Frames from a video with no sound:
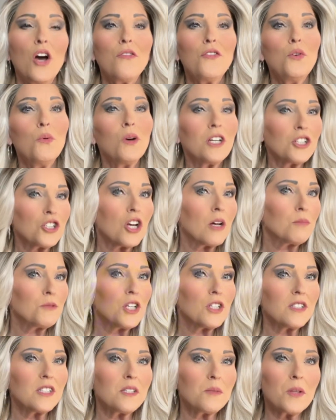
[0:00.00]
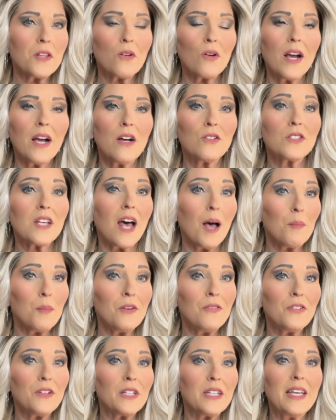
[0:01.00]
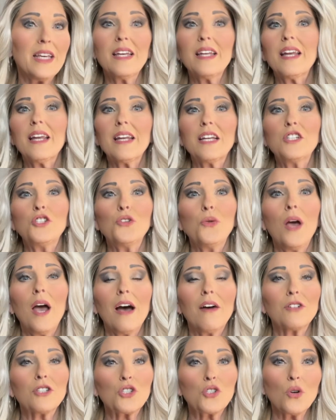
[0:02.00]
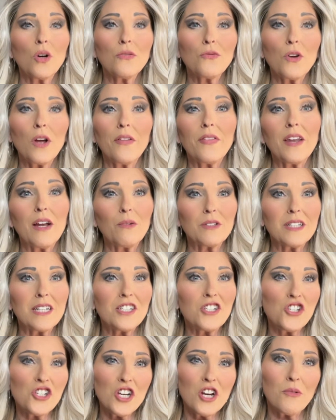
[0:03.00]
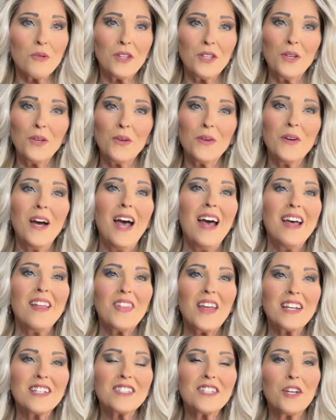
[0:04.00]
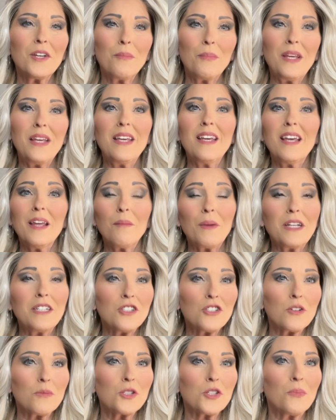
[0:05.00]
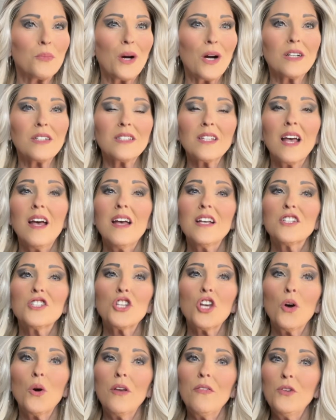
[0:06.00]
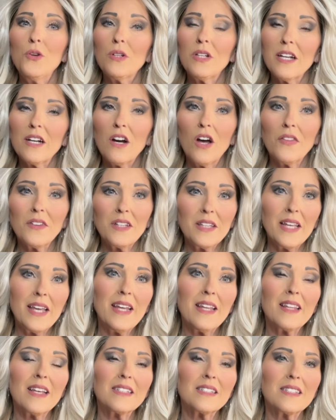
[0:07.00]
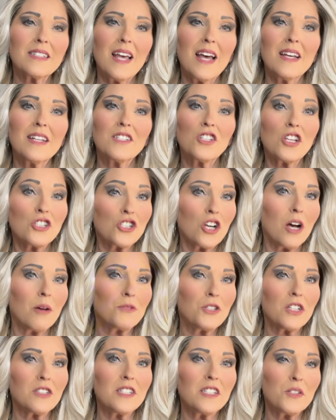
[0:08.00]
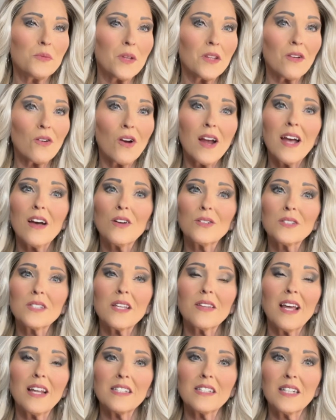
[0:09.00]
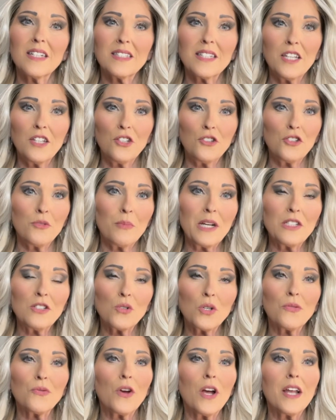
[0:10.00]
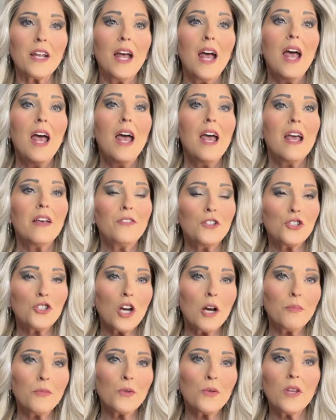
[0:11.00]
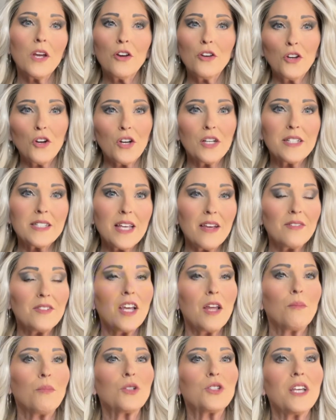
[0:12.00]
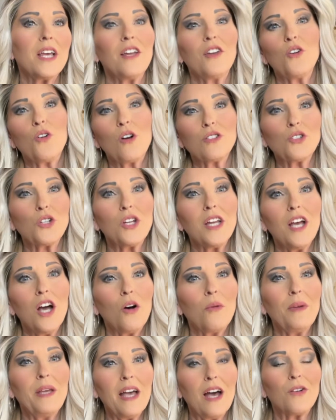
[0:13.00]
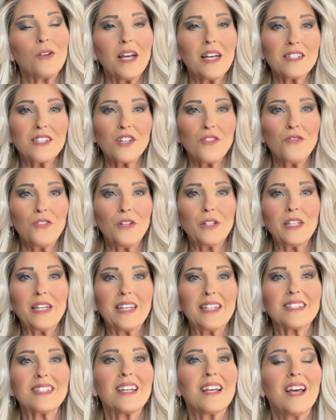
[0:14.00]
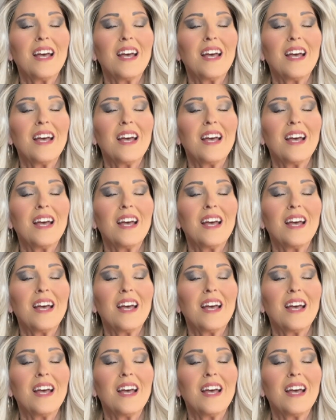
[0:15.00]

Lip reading: if you want to shop Chelsey Smith Crowns, I'm an affiliate and I do have a storefront that I would like to share with you. That is going to be in my description box. So if you click on the link that says shop Chelsey Smith Crowns, that is going to take you to my storefront. If you shop through there, you're going to save 10% and you're also going to help me out as an affiliate.